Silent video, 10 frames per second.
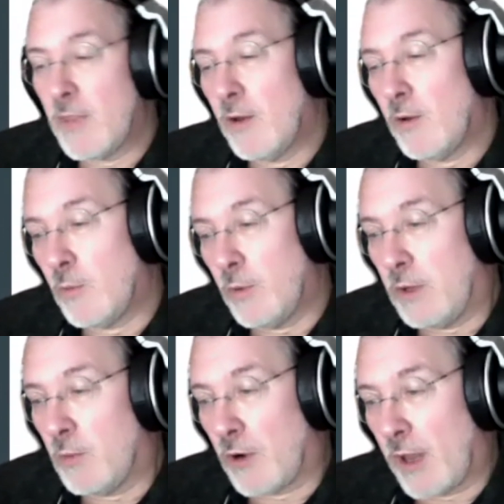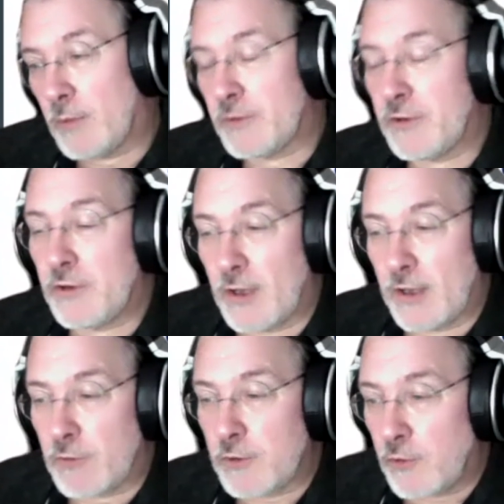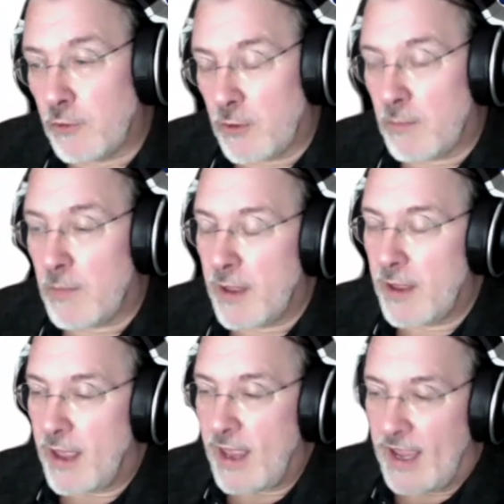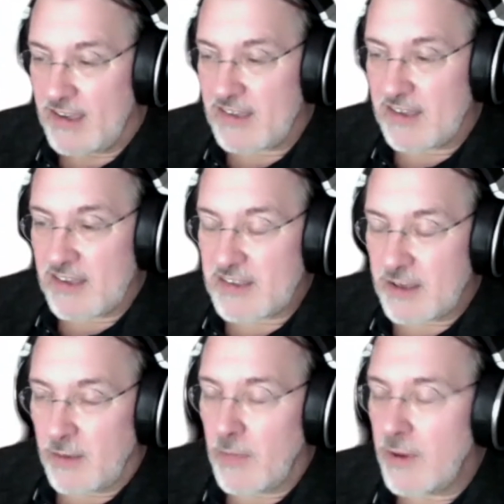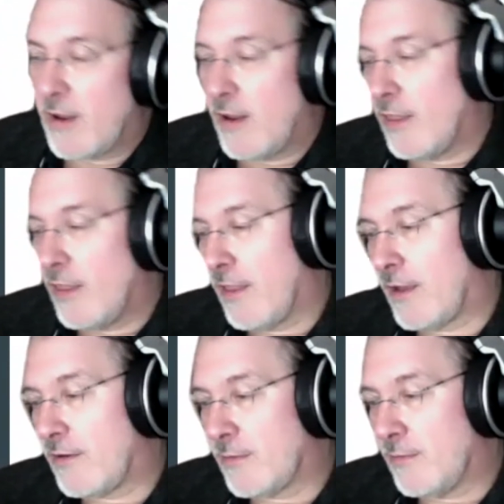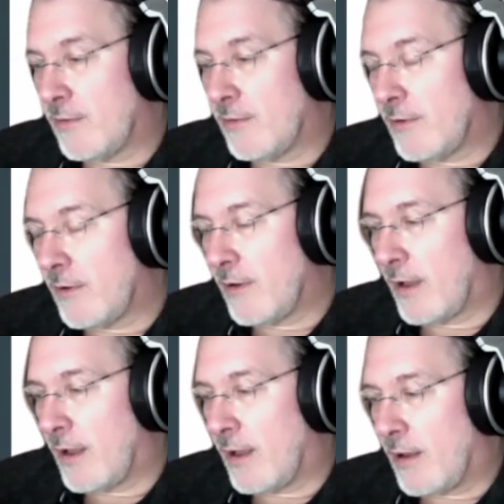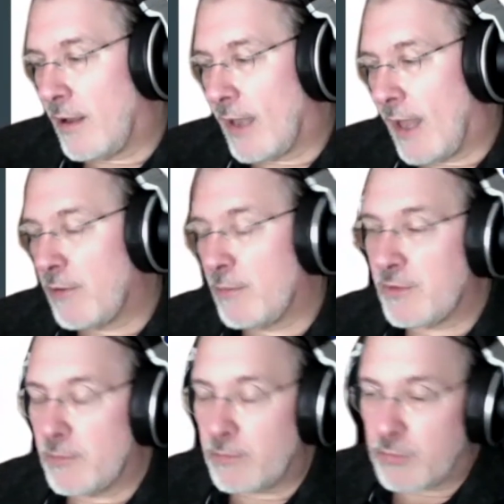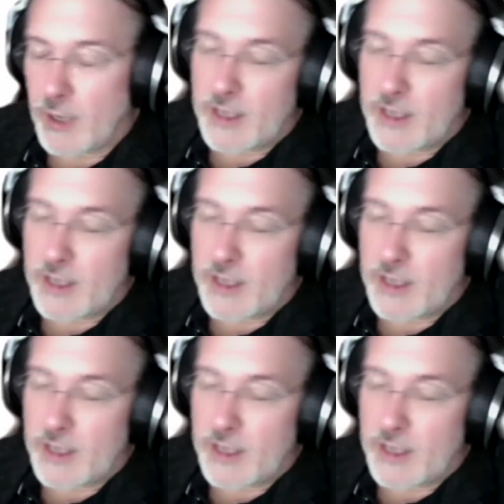We were able to deliver to them a system that allowed them to break